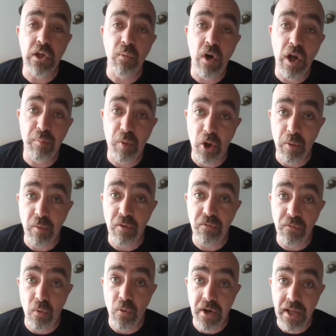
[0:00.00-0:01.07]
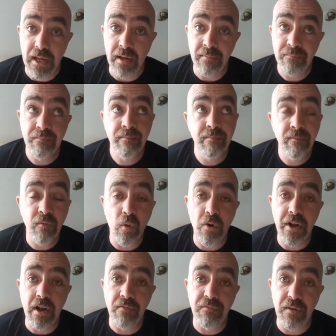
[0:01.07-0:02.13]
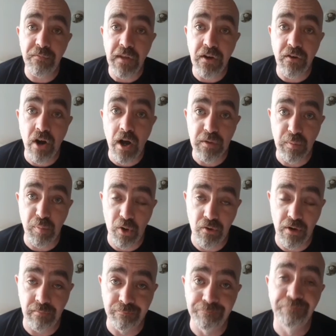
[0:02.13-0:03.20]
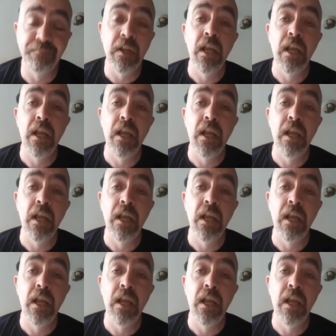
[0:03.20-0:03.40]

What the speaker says: you want to put about 40 or 50 grams of butter in.